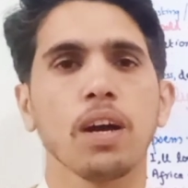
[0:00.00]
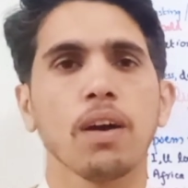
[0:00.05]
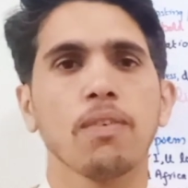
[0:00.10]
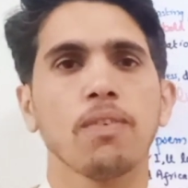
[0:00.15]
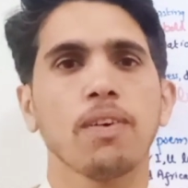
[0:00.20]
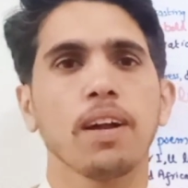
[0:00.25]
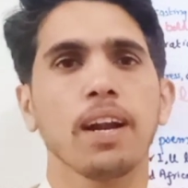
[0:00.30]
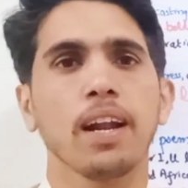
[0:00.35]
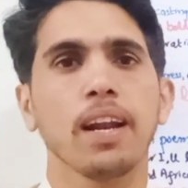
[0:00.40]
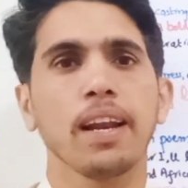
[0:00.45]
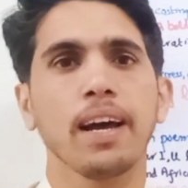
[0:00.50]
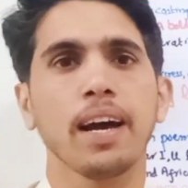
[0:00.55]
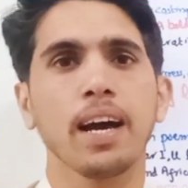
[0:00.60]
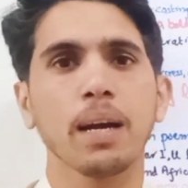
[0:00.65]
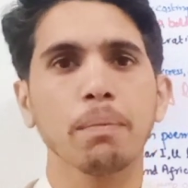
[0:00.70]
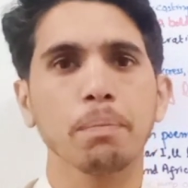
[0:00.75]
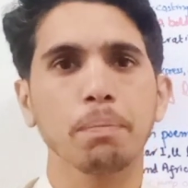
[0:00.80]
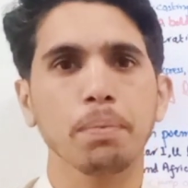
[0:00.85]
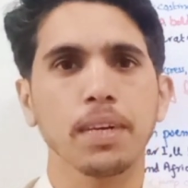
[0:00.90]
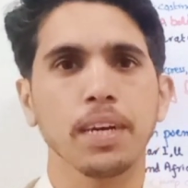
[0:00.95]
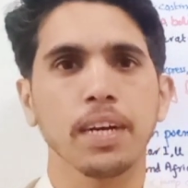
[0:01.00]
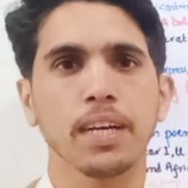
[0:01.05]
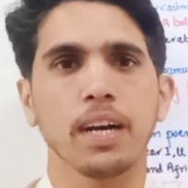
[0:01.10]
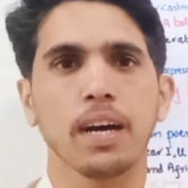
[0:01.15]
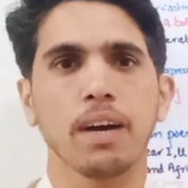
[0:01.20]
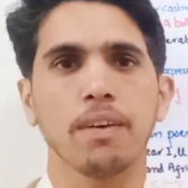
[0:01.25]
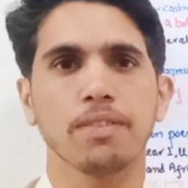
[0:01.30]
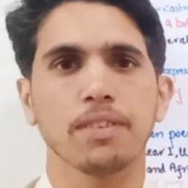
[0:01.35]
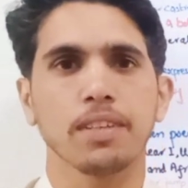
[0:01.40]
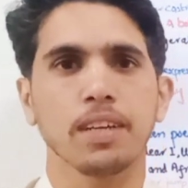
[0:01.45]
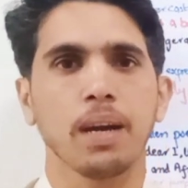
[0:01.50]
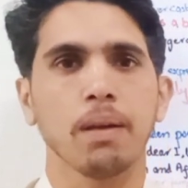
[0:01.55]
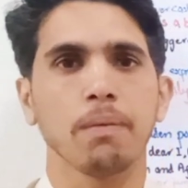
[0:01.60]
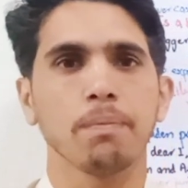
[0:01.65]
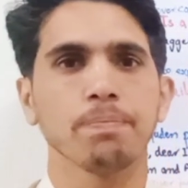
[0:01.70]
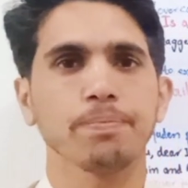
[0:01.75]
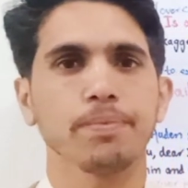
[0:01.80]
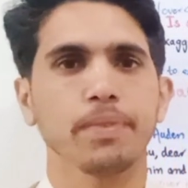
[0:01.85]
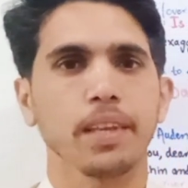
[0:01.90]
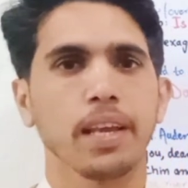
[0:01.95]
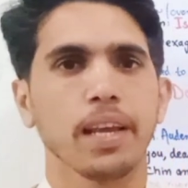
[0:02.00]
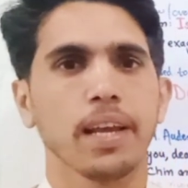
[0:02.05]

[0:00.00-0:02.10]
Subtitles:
for a long period of time.